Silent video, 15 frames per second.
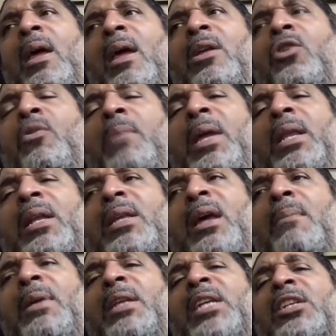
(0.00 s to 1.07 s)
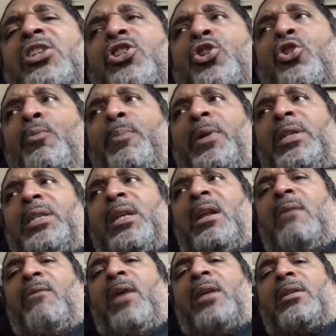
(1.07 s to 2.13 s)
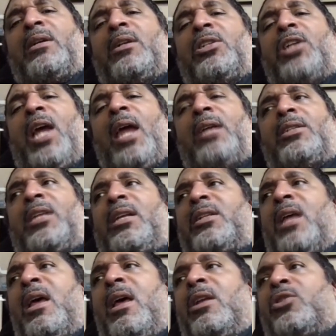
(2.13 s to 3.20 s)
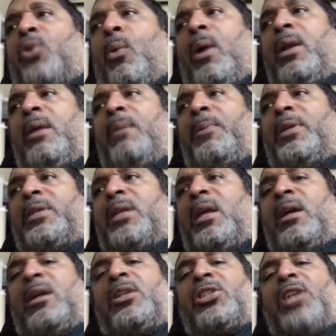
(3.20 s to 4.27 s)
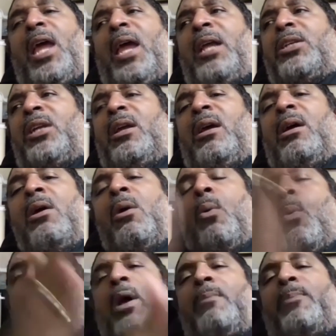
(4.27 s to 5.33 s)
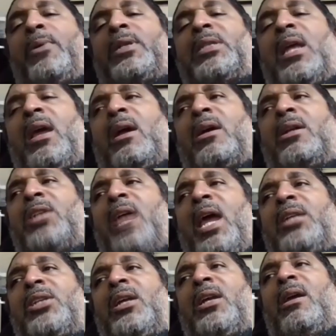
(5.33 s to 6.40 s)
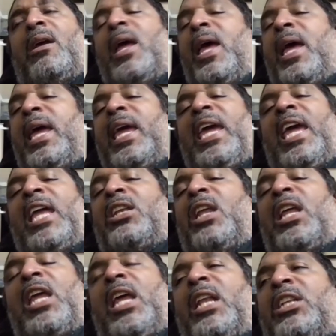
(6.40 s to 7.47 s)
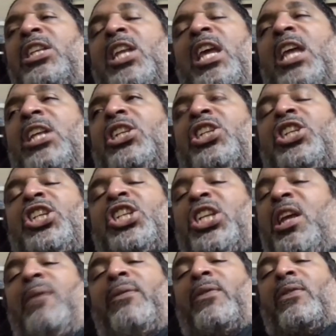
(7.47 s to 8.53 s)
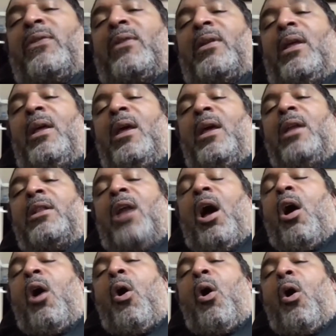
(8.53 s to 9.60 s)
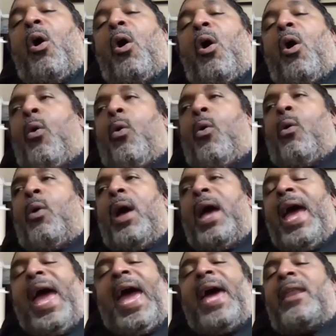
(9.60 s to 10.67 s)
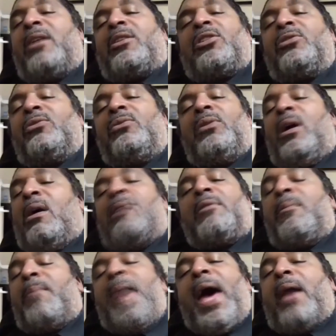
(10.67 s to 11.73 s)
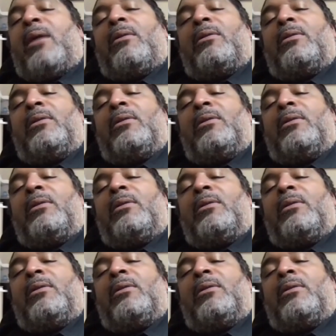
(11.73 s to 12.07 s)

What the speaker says: you mean to tell me just 2% of us could change this? 20% could change here? 1% could change here? It shifts the whole attitude of the battle.